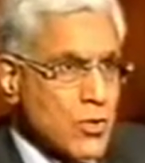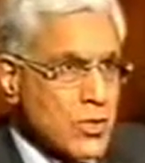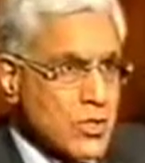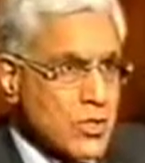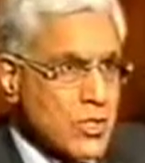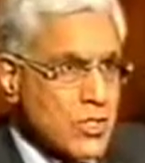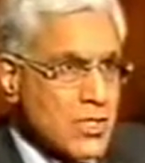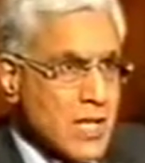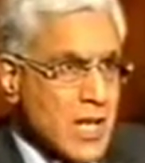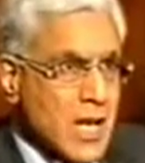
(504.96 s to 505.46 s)

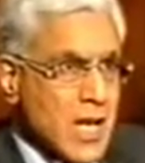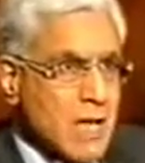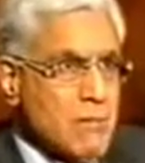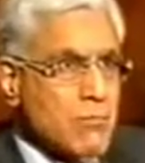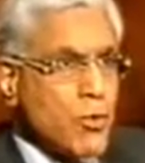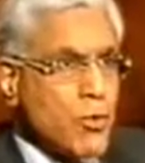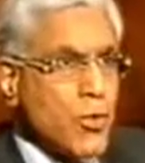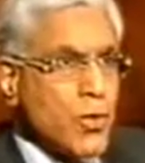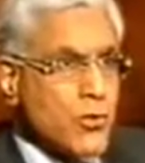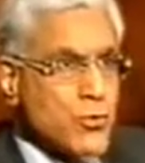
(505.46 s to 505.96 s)
onerous,
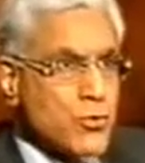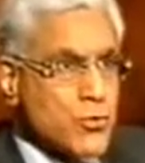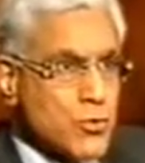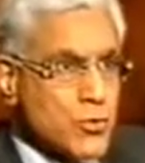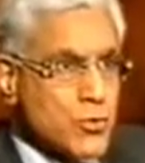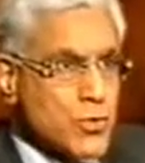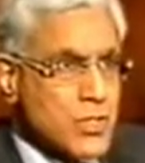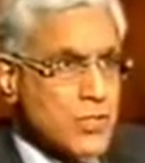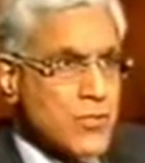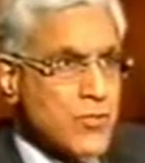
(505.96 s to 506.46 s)
and more
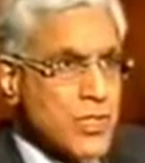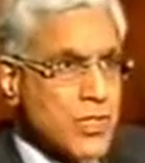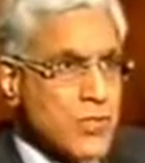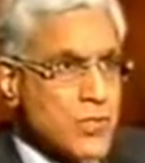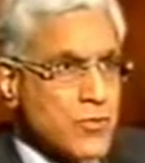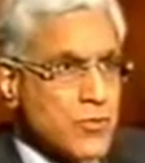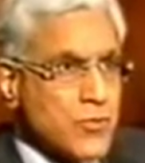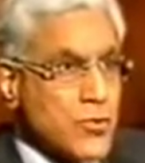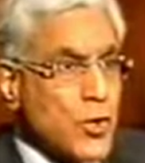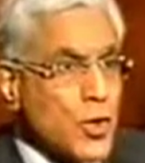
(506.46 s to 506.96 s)
intrusive
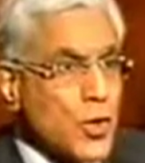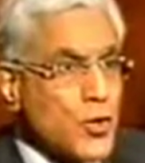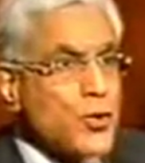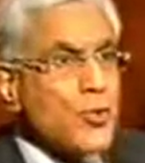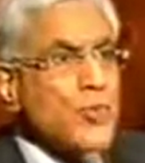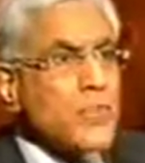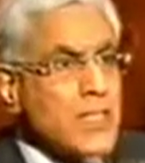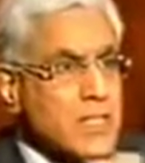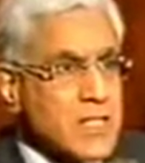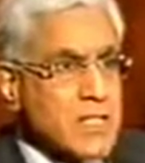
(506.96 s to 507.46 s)
than review.
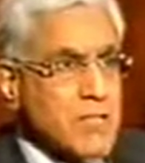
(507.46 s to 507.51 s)
You've